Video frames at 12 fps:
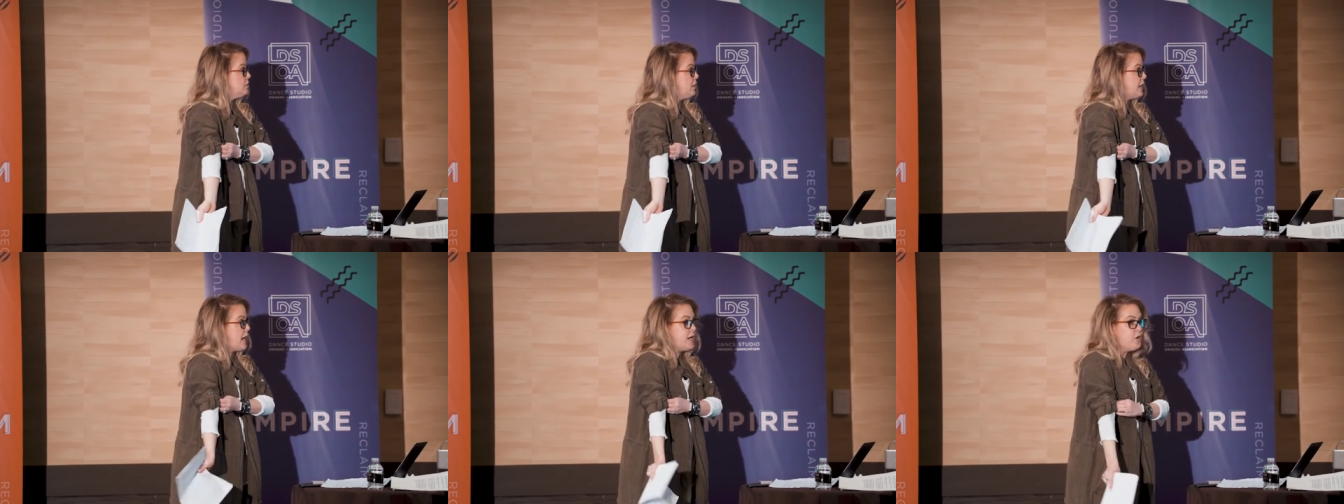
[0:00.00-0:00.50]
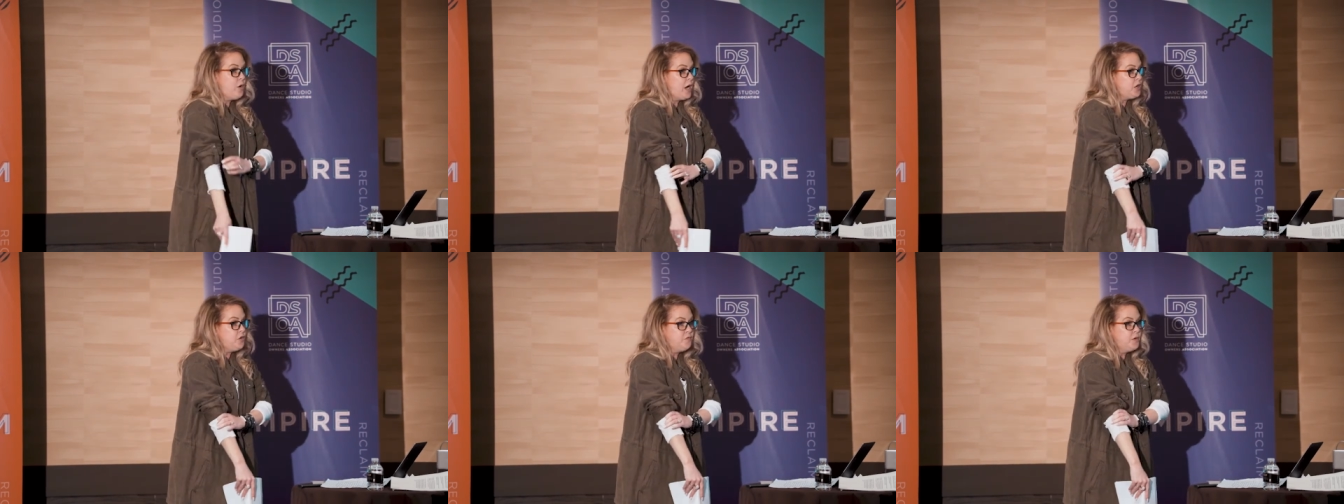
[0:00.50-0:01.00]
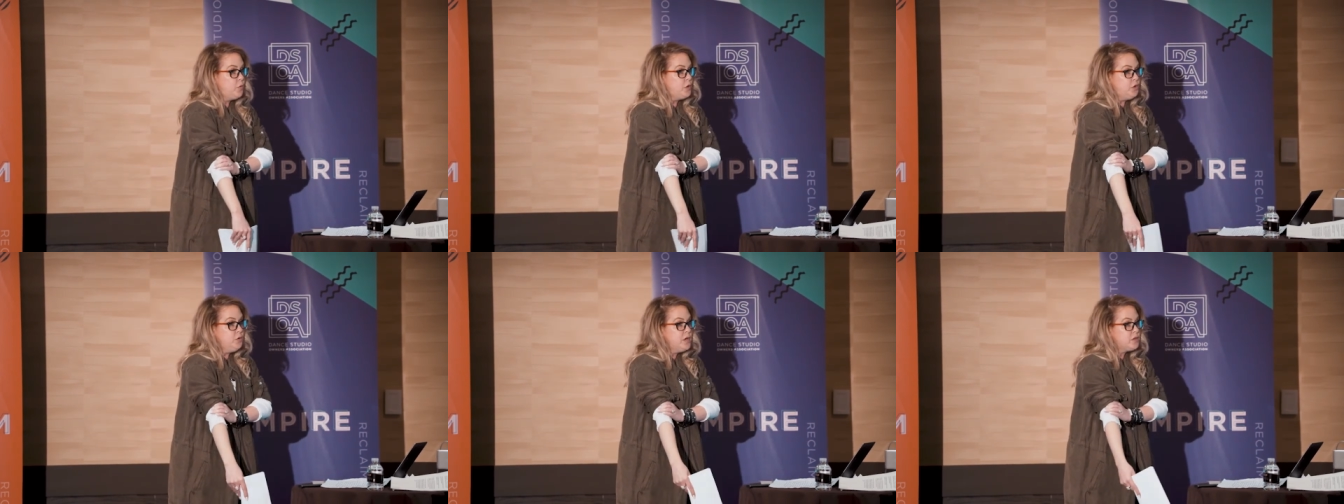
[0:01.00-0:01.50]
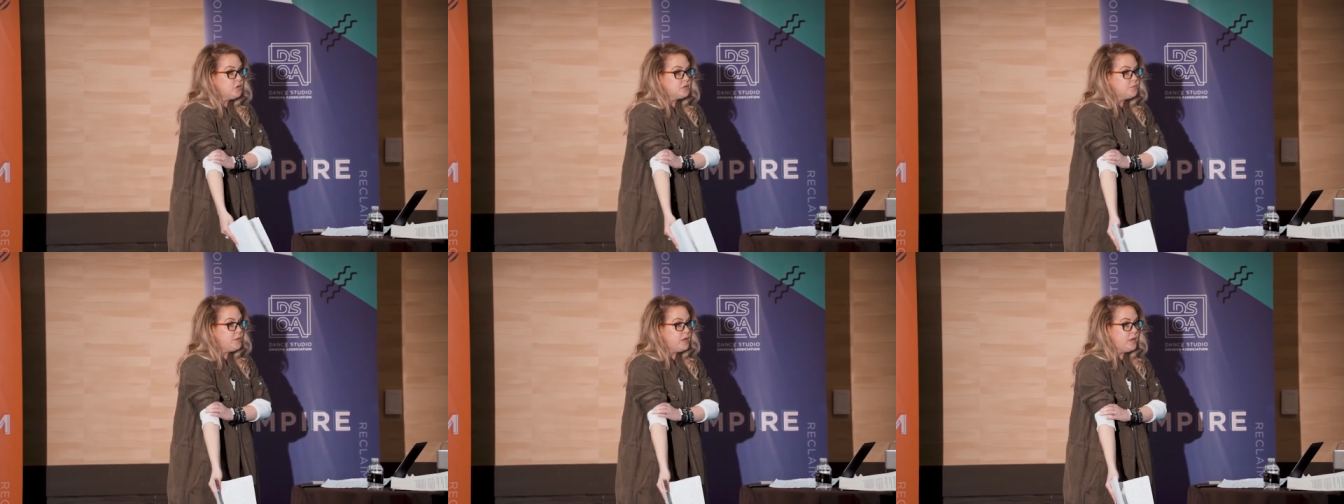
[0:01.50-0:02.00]
And I know how you feel when you get
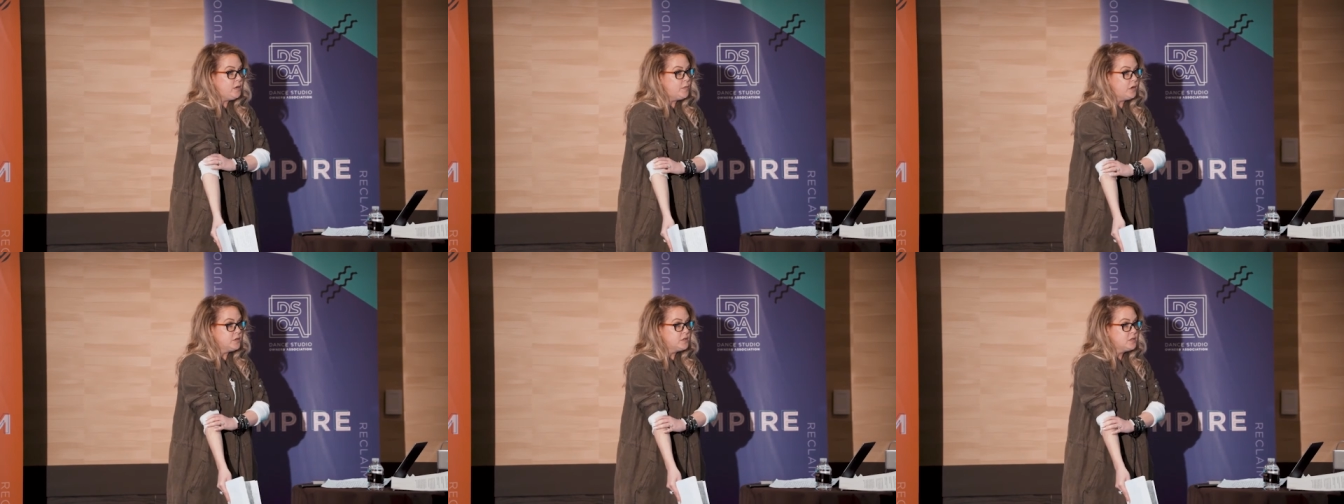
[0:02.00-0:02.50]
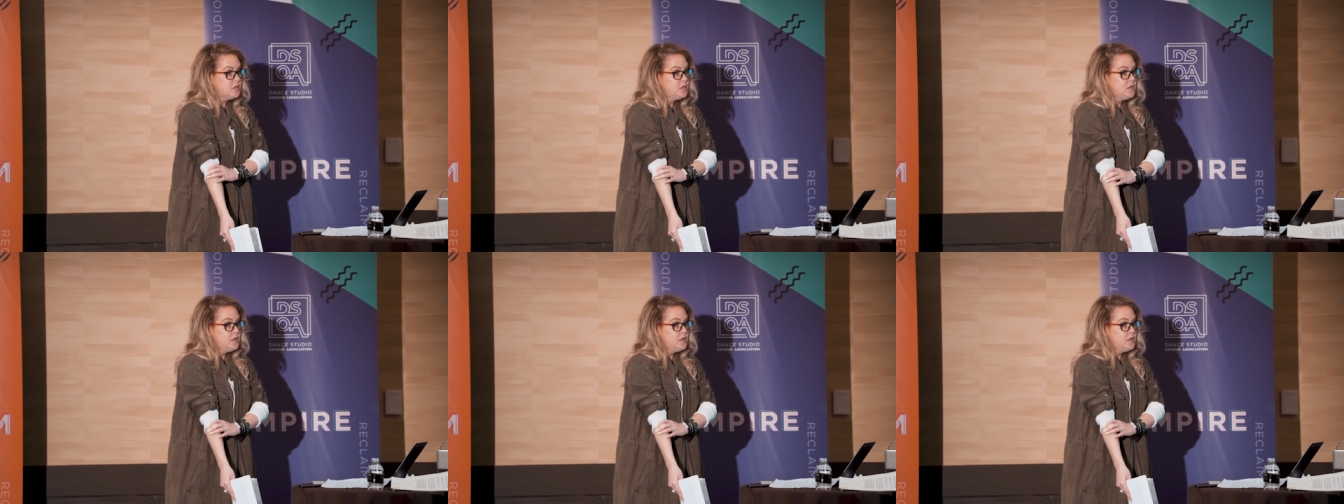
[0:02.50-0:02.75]
those mean emails.